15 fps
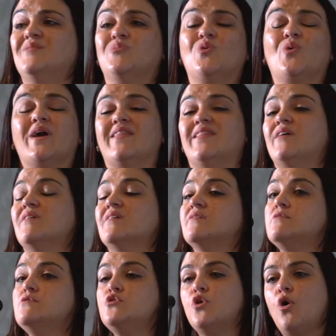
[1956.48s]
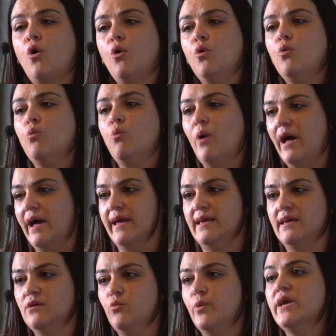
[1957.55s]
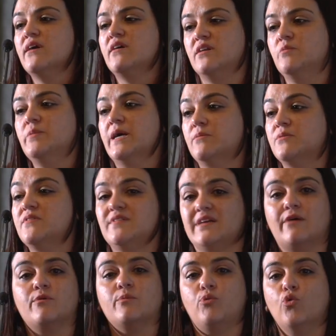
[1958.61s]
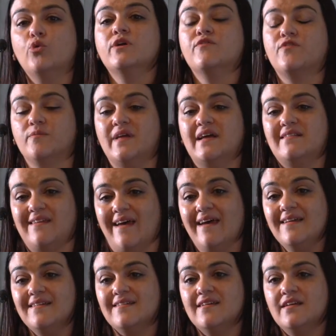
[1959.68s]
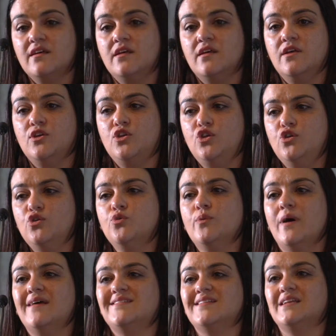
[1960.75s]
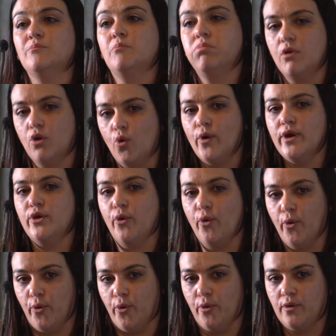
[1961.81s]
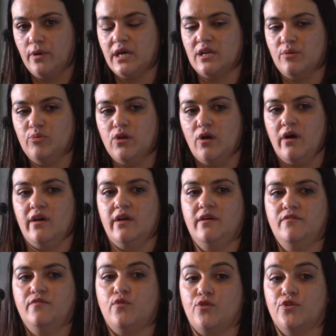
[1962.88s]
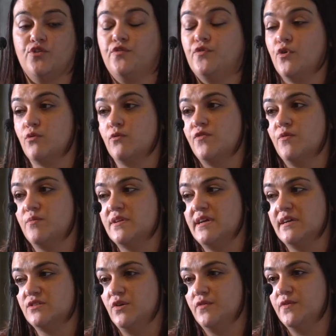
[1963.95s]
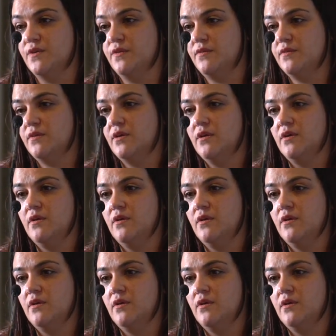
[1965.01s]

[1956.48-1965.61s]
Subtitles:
an employer, there is no way we are going to be able to start reporting from that date, you as an employer can apply for a deferral from the tax office.